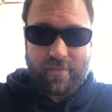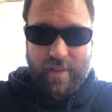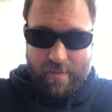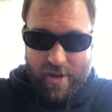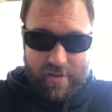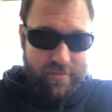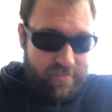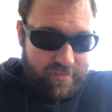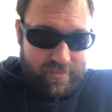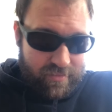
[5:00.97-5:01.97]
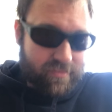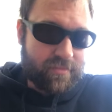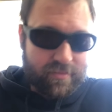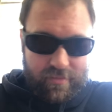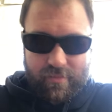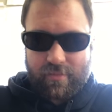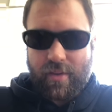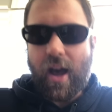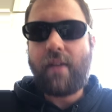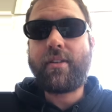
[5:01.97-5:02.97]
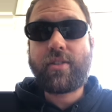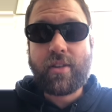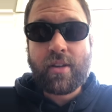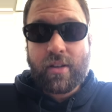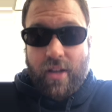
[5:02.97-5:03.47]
I mean, obviously.